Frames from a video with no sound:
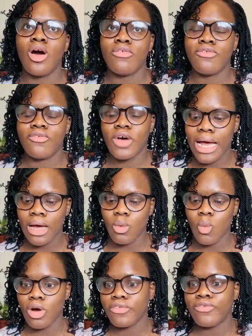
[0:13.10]
of that
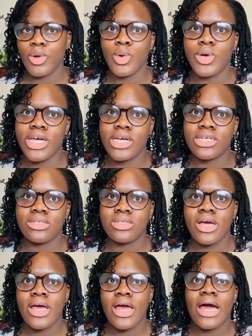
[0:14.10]
workflow is
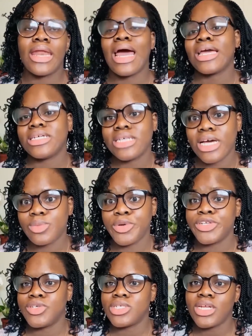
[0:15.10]
an architect
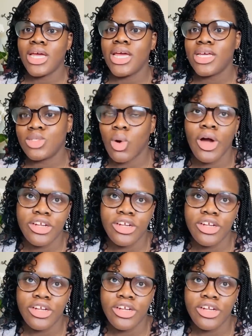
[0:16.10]
producing his or